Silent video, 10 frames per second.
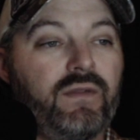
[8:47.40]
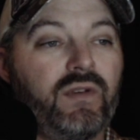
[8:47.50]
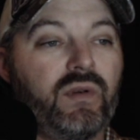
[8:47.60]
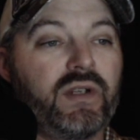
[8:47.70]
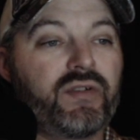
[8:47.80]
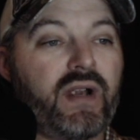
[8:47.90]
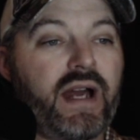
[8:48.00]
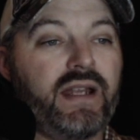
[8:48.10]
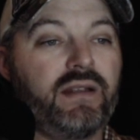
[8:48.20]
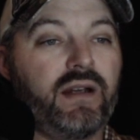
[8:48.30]
want to
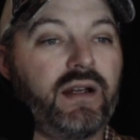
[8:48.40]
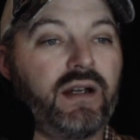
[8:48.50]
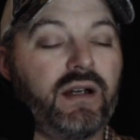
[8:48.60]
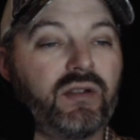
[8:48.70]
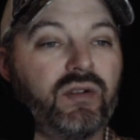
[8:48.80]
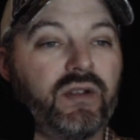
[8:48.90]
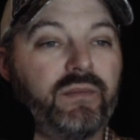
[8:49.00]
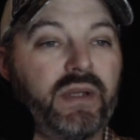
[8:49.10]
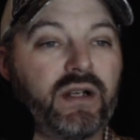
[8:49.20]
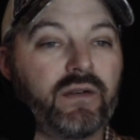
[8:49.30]
try a good
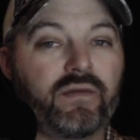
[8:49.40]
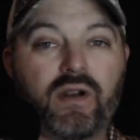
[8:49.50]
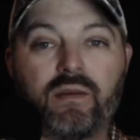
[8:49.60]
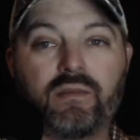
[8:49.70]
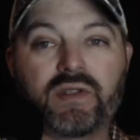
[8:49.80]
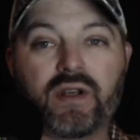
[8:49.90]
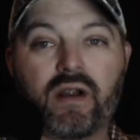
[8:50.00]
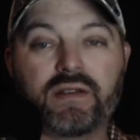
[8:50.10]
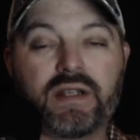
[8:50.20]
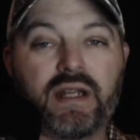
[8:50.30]
beer from
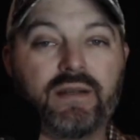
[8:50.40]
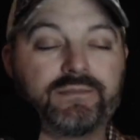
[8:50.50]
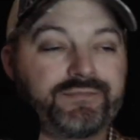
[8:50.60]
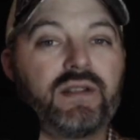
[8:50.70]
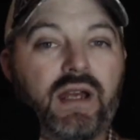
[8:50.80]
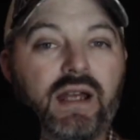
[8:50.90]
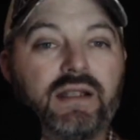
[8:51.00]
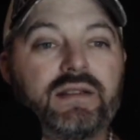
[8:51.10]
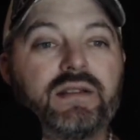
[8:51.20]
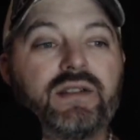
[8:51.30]
Cigar City, highly
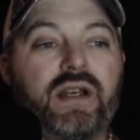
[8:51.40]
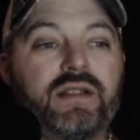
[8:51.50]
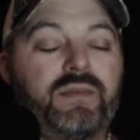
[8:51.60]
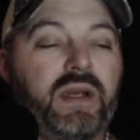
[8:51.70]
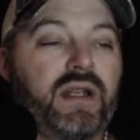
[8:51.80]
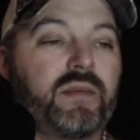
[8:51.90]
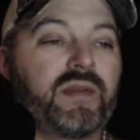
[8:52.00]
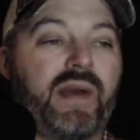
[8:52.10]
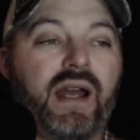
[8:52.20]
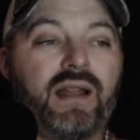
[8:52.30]
suggest picking up
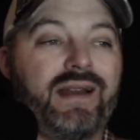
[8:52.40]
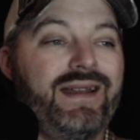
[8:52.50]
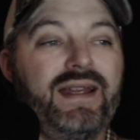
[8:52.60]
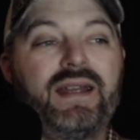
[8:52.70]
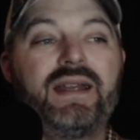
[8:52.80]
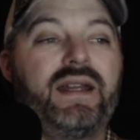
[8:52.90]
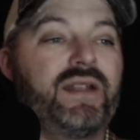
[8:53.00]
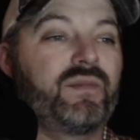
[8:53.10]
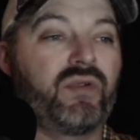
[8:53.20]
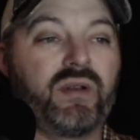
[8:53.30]
some Highlight.
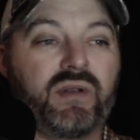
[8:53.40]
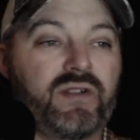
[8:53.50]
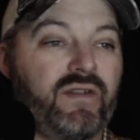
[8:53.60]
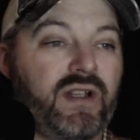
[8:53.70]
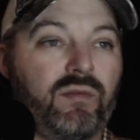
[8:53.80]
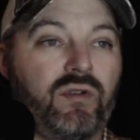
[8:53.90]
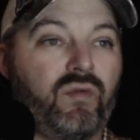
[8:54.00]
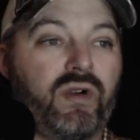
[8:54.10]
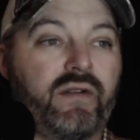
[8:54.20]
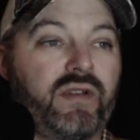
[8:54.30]
It's pretty much available
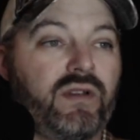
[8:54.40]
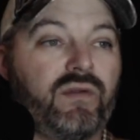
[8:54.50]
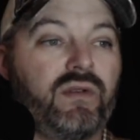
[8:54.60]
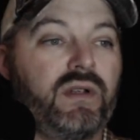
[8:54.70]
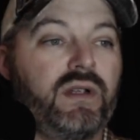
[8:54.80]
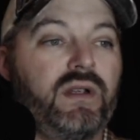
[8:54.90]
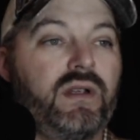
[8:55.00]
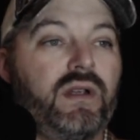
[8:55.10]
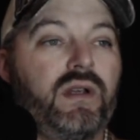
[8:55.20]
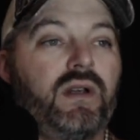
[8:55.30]
wherever you
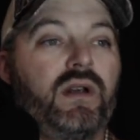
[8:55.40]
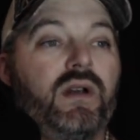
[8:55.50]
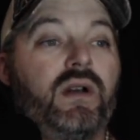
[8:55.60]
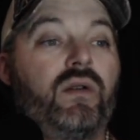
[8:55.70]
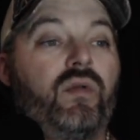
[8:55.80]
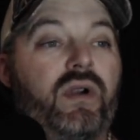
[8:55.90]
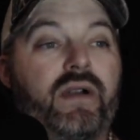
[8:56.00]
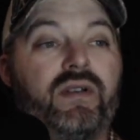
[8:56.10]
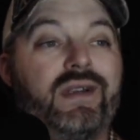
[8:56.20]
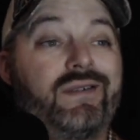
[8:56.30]

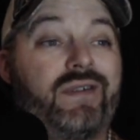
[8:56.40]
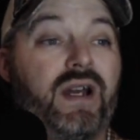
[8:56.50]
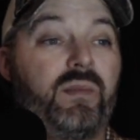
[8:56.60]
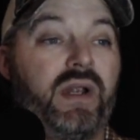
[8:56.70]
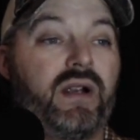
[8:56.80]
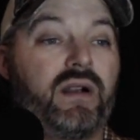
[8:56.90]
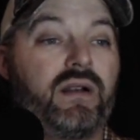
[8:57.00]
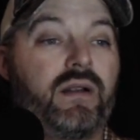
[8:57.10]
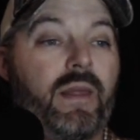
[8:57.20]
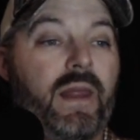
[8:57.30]
can find beer,
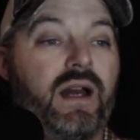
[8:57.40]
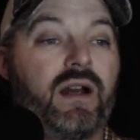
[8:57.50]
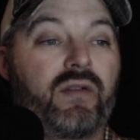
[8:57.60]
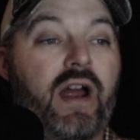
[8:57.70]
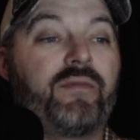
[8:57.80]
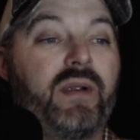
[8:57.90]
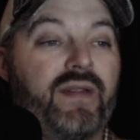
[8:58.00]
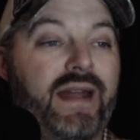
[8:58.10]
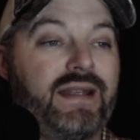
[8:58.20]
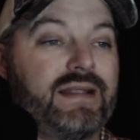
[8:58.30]
craft beer,
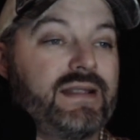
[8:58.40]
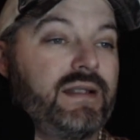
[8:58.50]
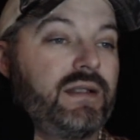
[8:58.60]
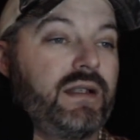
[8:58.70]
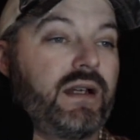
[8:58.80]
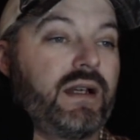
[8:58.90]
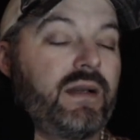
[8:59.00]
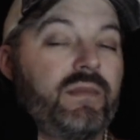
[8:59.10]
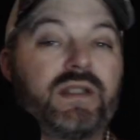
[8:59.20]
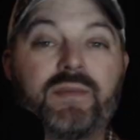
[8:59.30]
that is.
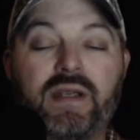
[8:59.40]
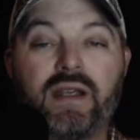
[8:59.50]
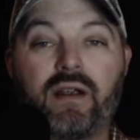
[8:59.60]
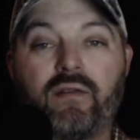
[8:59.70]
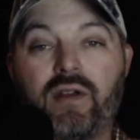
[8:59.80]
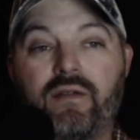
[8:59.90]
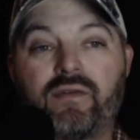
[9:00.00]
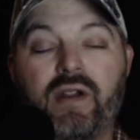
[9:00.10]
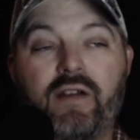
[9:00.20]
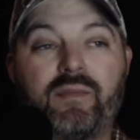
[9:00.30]
Speaking of
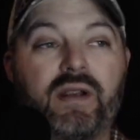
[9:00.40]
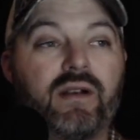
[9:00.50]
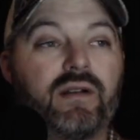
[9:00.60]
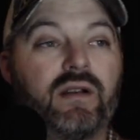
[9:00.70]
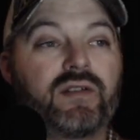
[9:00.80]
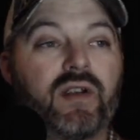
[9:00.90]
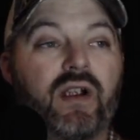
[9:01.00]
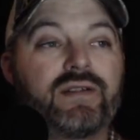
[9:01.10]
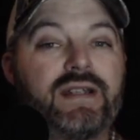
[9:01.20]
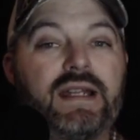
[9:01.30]
craft beer,
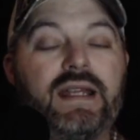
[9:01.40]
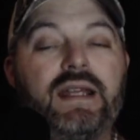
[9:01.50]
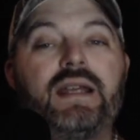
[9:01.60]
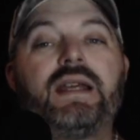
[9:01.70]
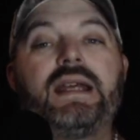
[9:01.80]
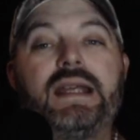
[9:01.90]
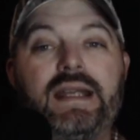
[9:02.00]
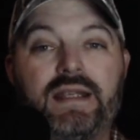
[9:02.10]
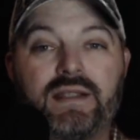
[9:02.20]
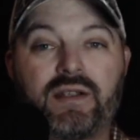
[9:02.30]
Cigar City is a